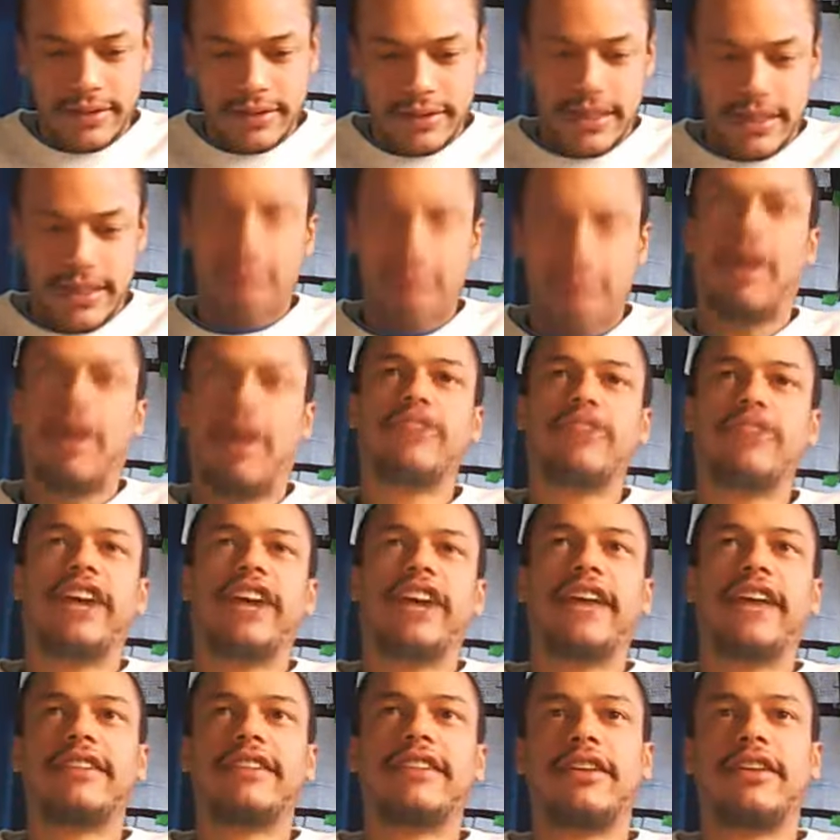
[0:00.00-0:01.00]
I
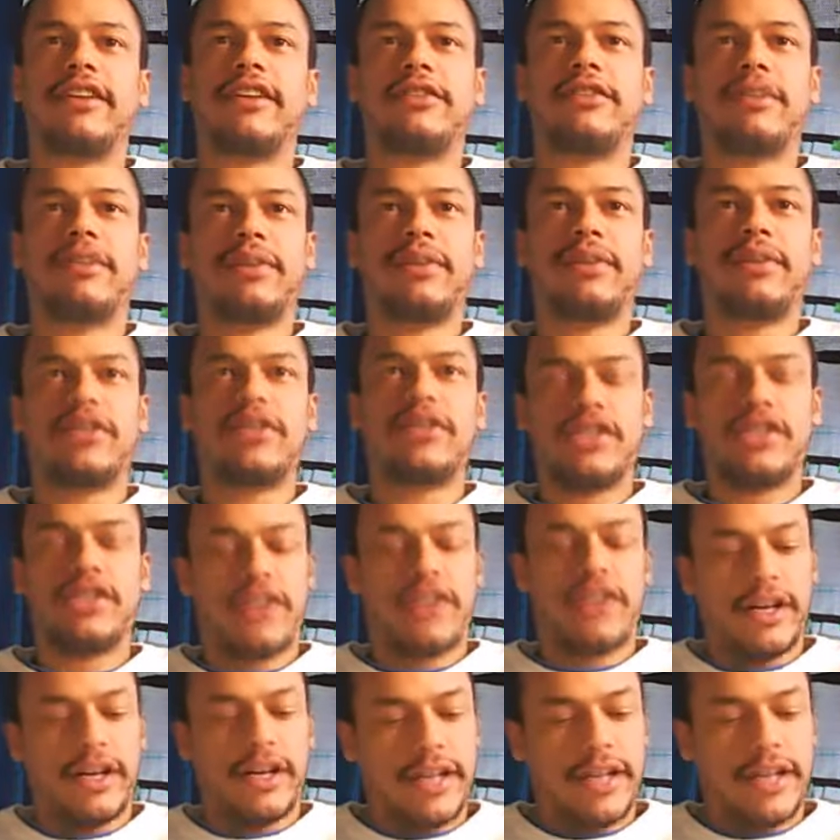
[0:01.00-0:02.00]
apologize. I know some of you are just
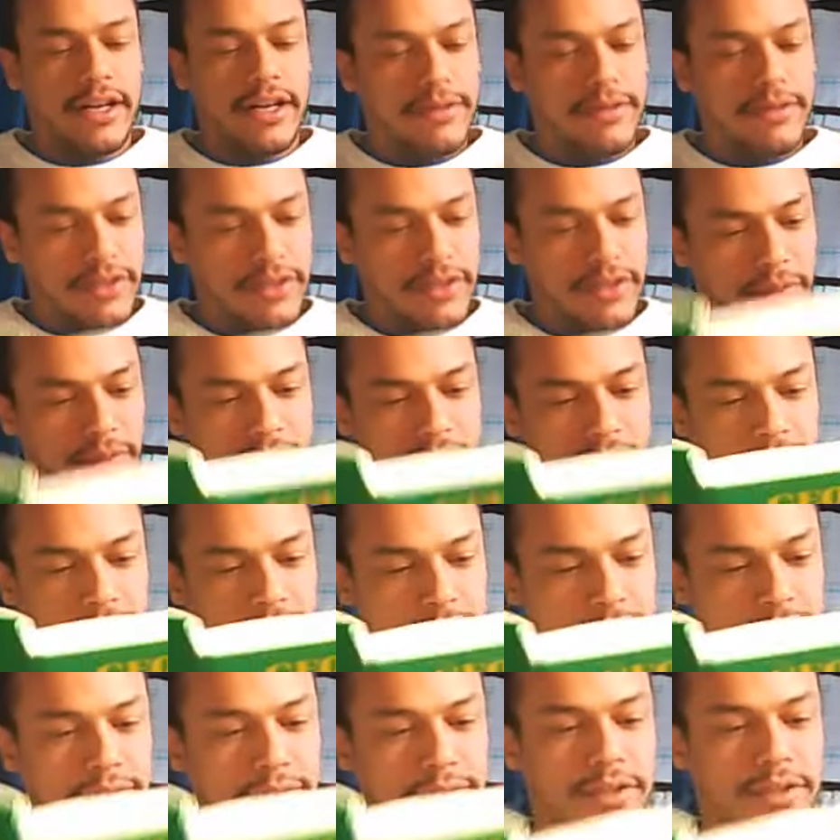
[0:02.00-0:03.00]
starting. All right, let's go back.
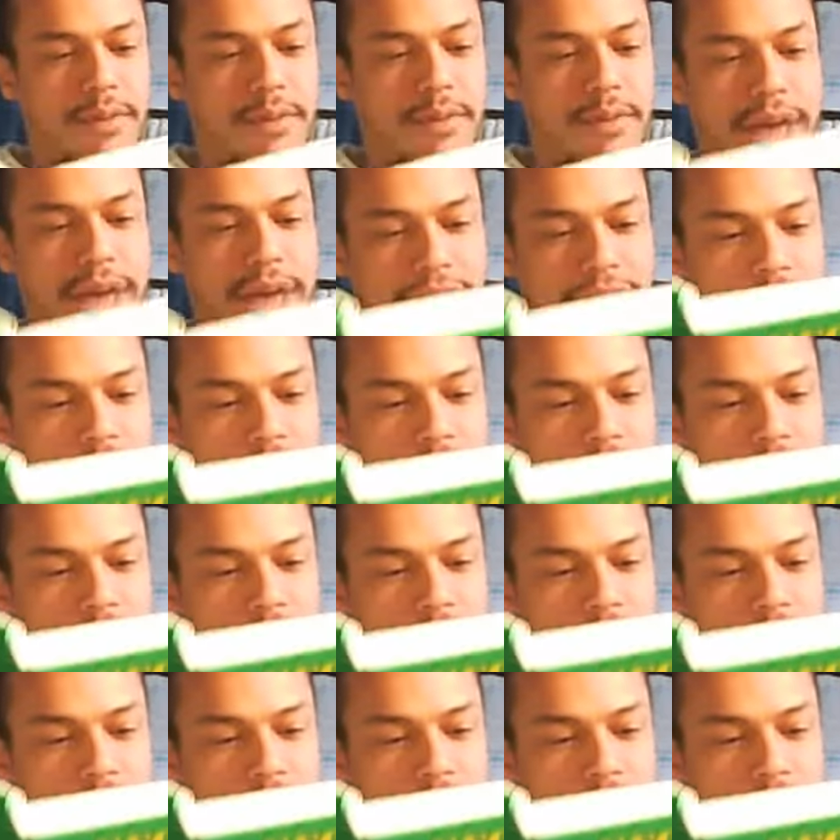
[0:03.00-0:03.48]
Let's go back.